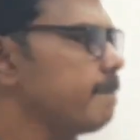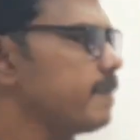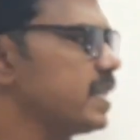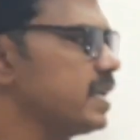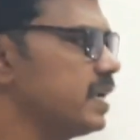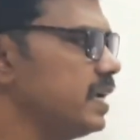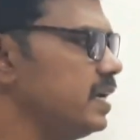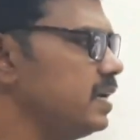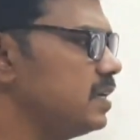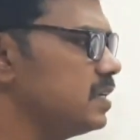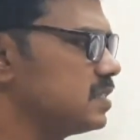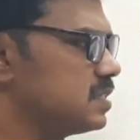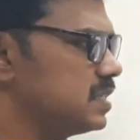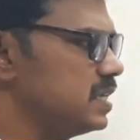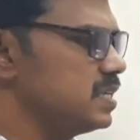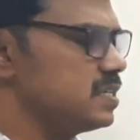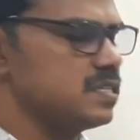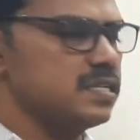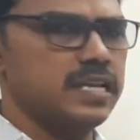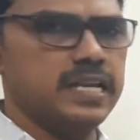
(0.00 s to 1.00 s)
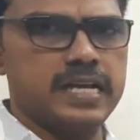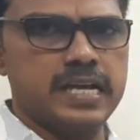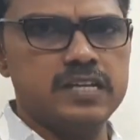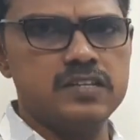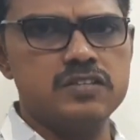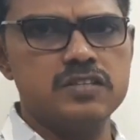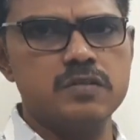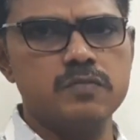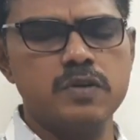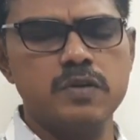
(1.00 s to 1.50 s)
Right? Stationery
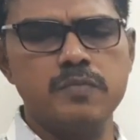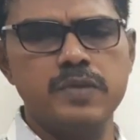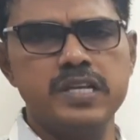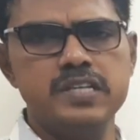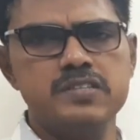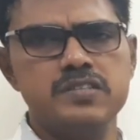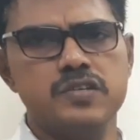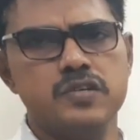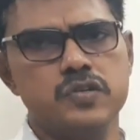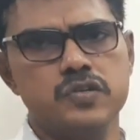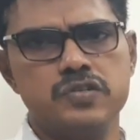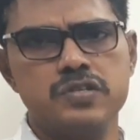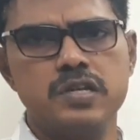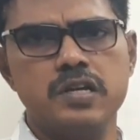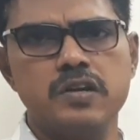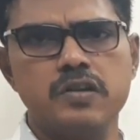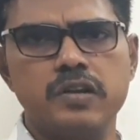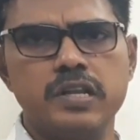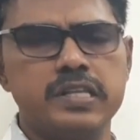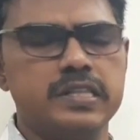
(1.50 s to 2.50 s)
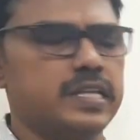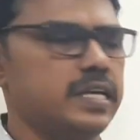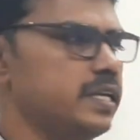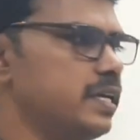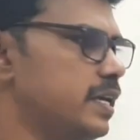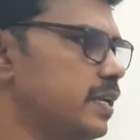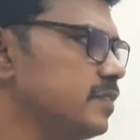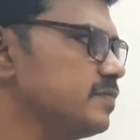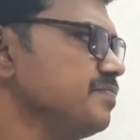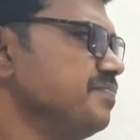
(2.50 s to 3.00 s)
consumed means used during the
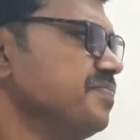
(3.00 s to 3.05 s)
year.